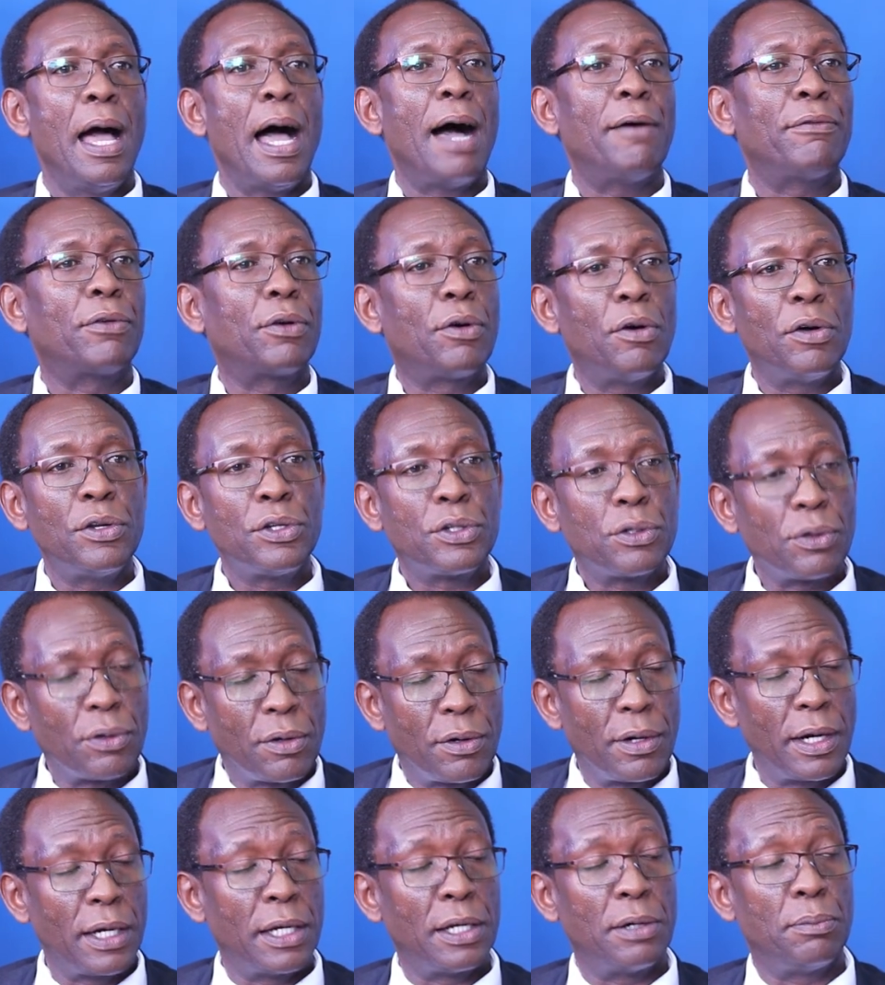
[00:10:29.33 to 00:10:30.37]
I've gone to
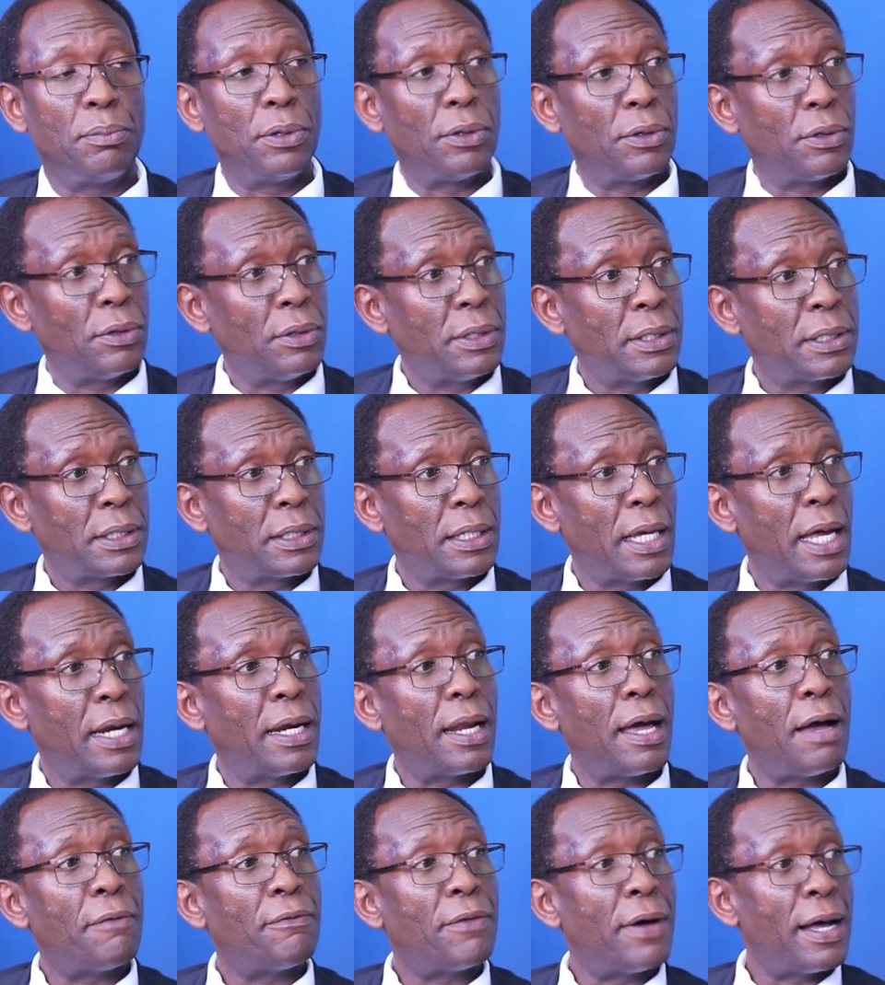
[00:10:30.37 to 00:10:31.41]
credit bureaus
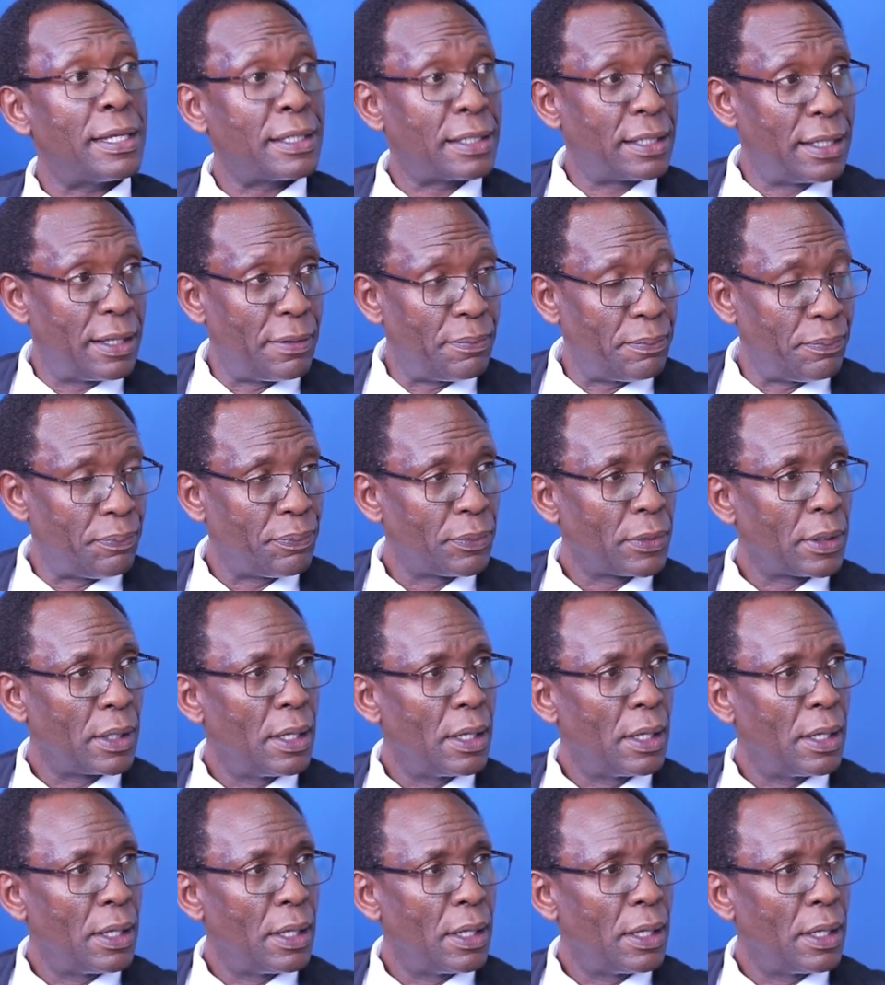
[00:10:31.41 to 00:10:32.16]
and I've asked them,